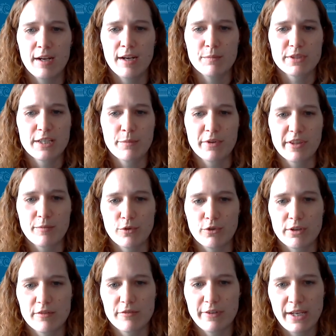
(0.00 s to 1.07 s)
Some of the
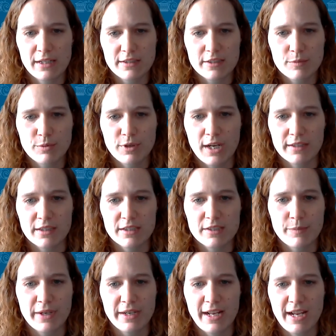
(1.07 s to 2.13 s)
more advanced products
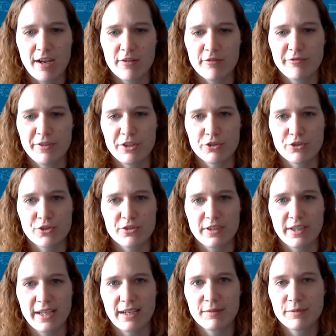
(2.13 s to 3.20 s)
might have features
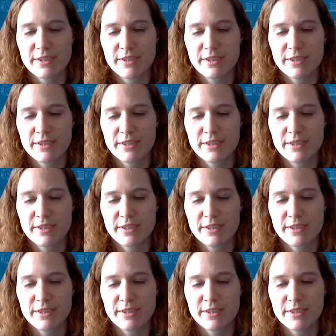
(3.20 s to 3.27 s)
like